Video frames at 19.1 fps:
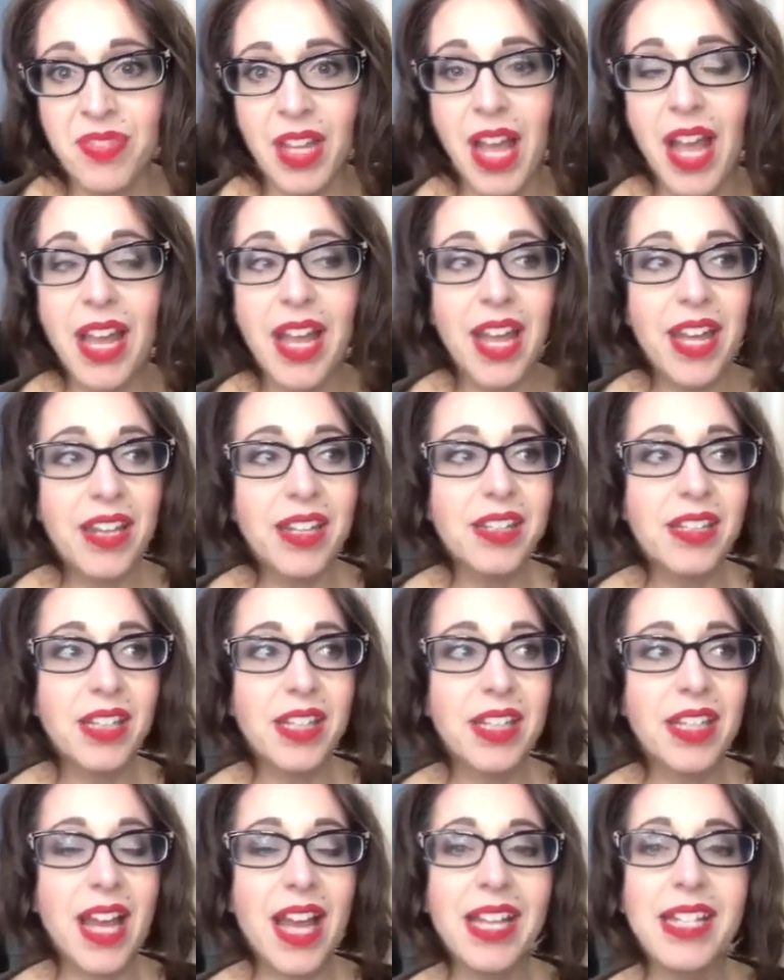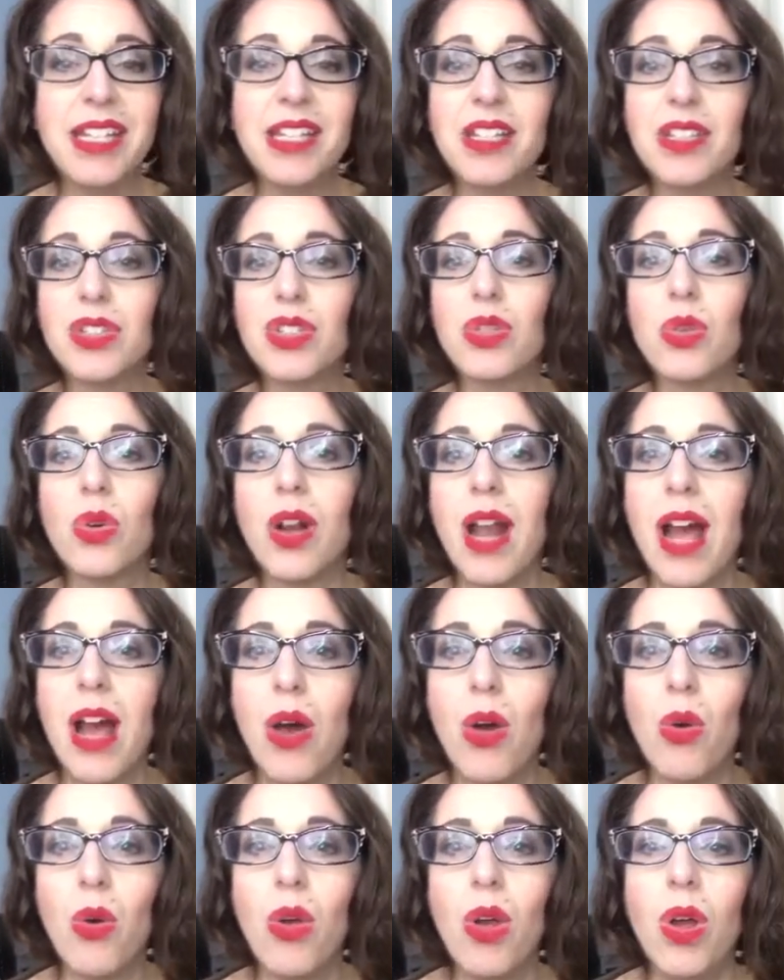I need to sort
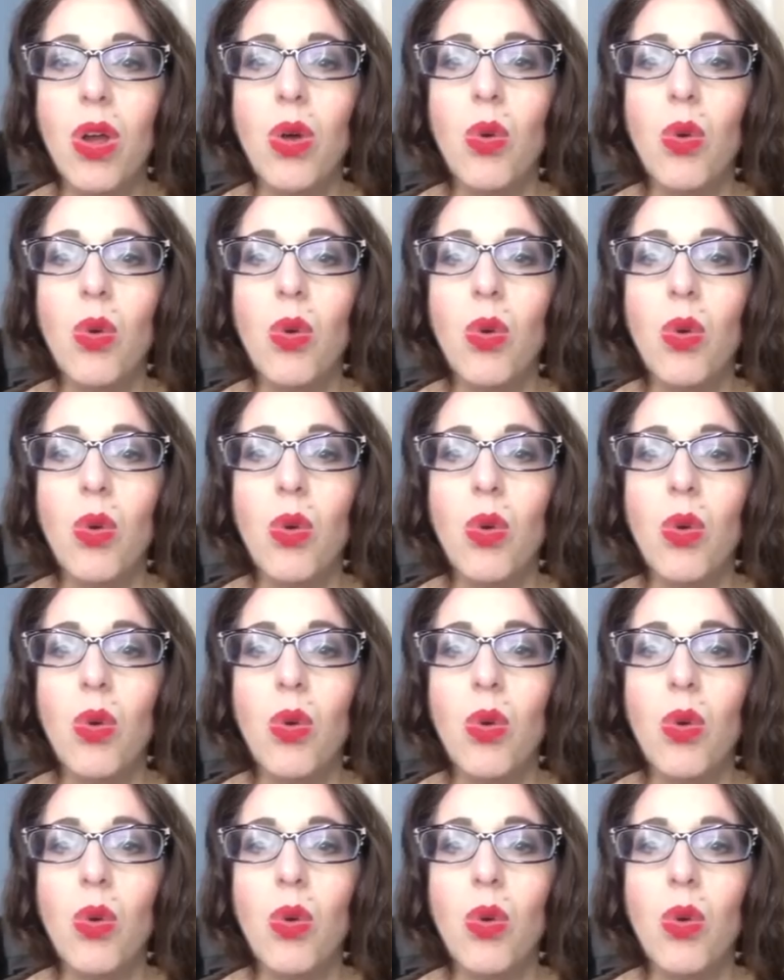out